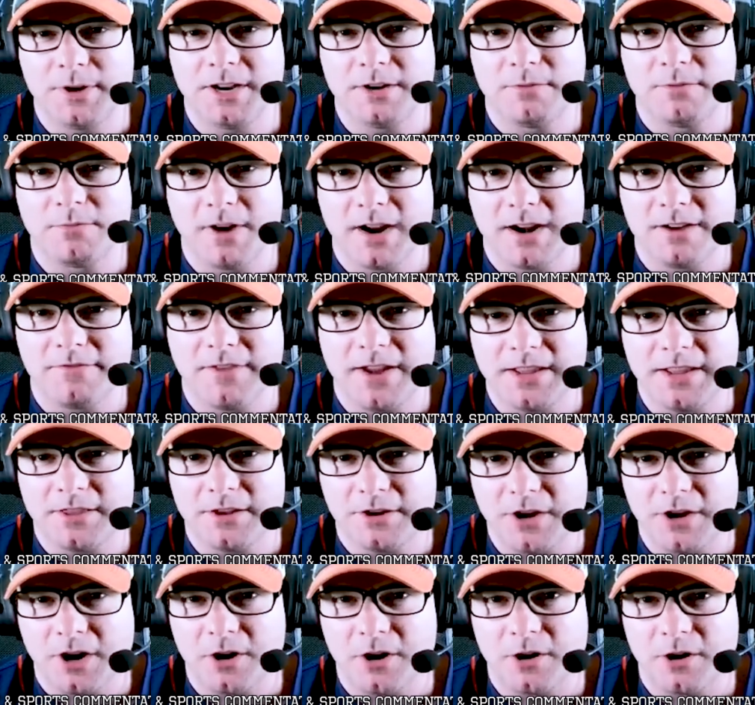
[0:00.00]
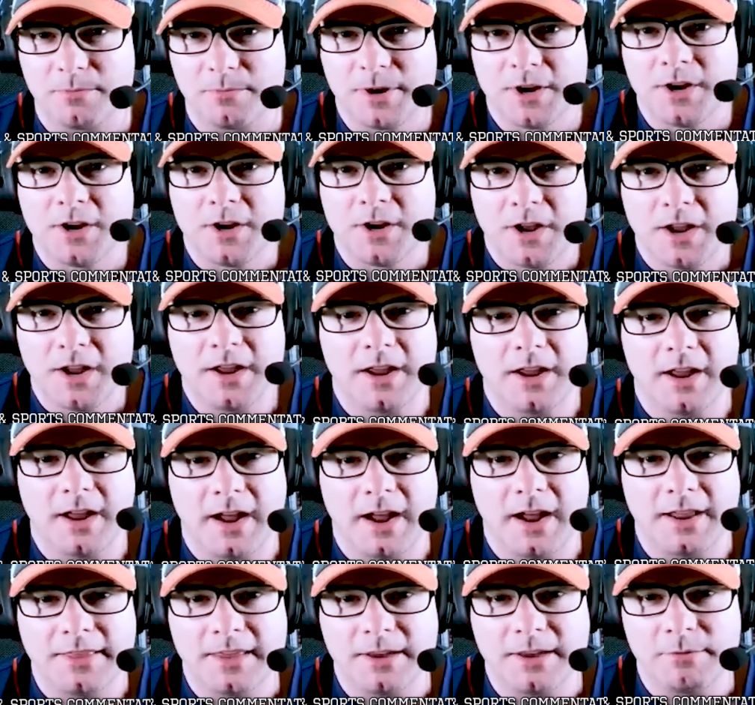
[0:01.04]
We did renovate the dome.
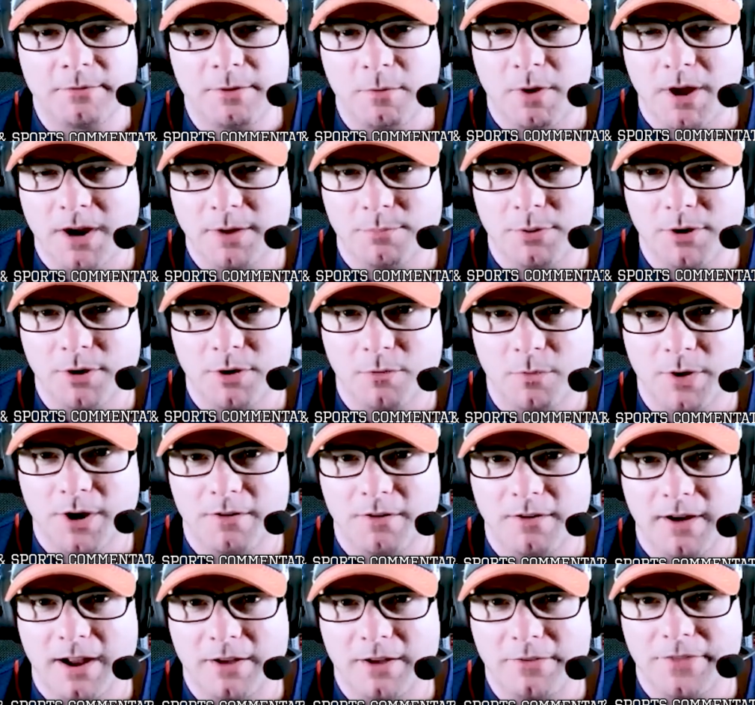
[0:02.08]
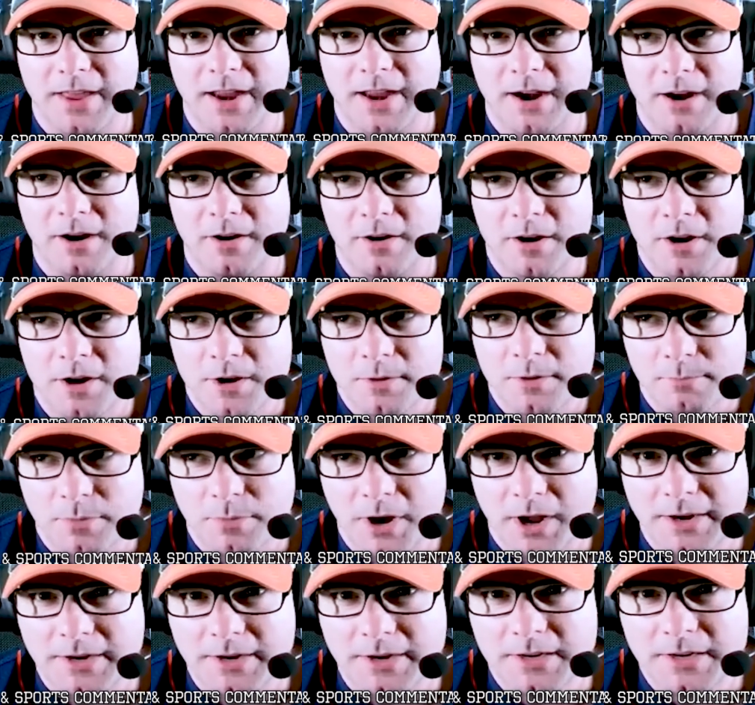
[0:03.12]
I think we want to put a winner out there.
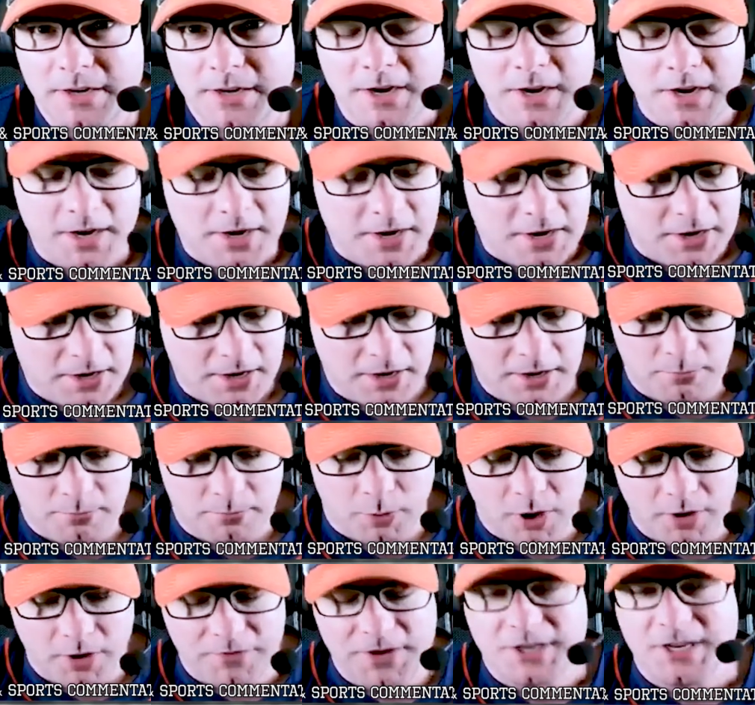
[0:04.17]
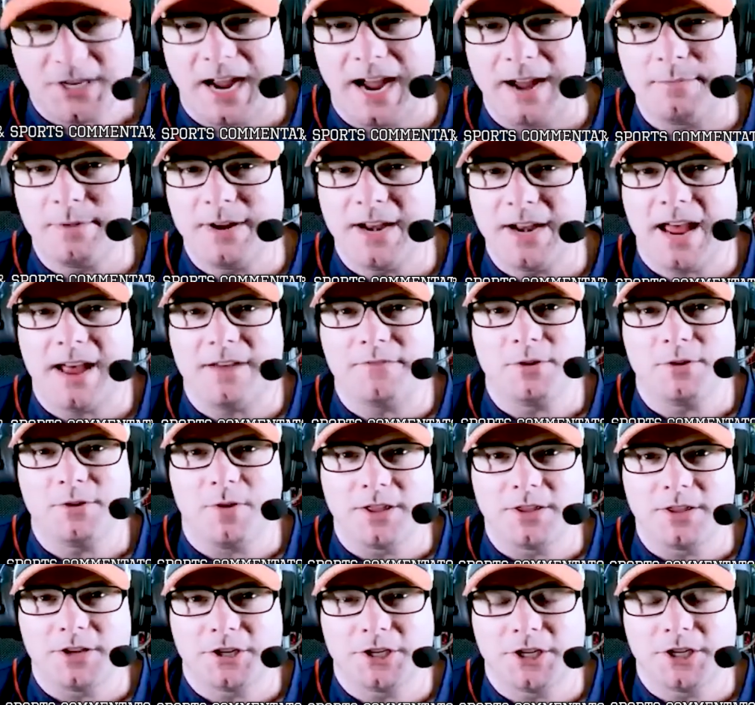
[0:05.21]
But perfect timing to have you
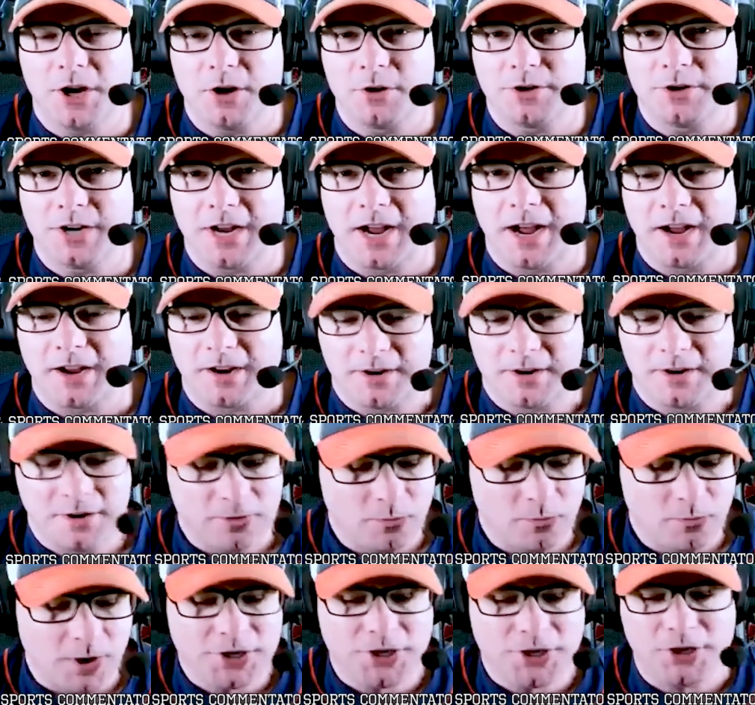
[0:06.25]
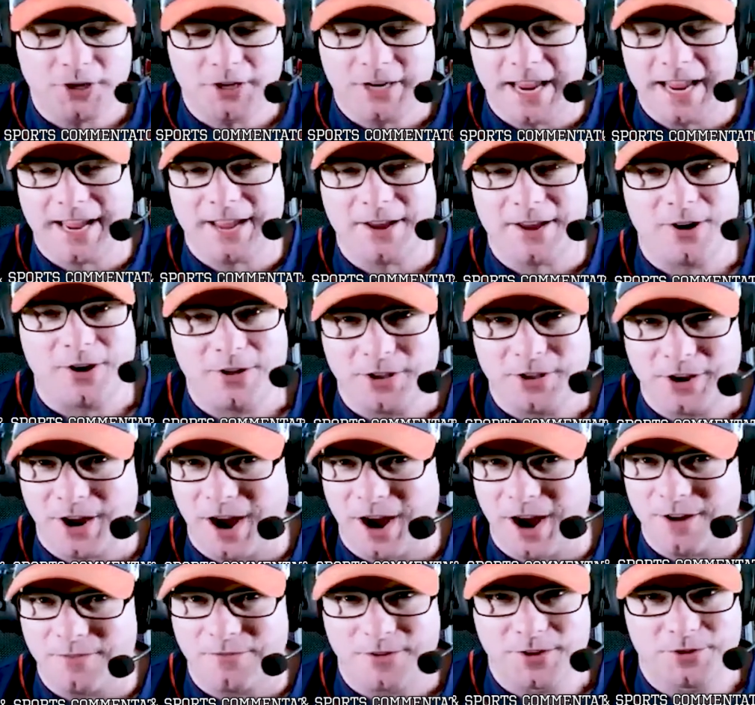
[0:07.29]
on the show, Doc. What's your take on all the
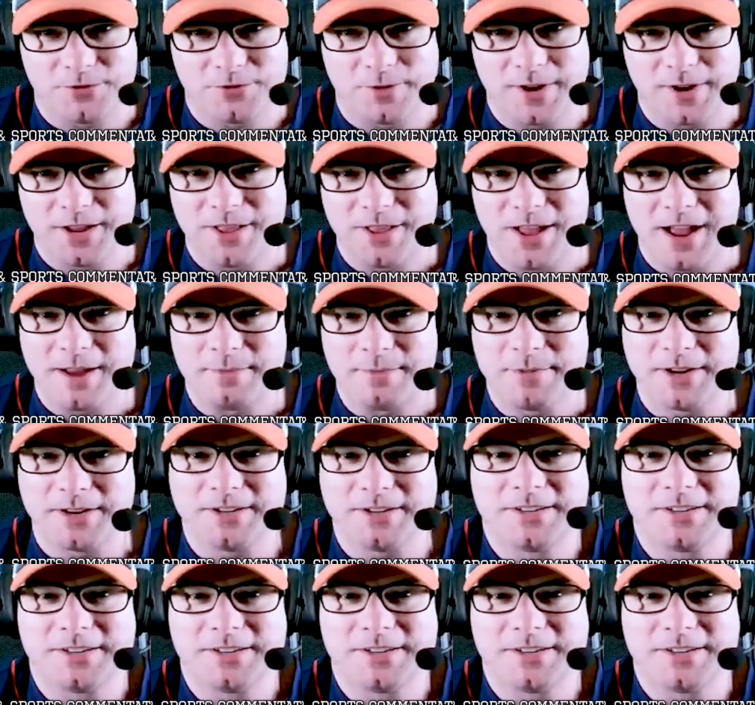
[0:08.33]
conference realignment?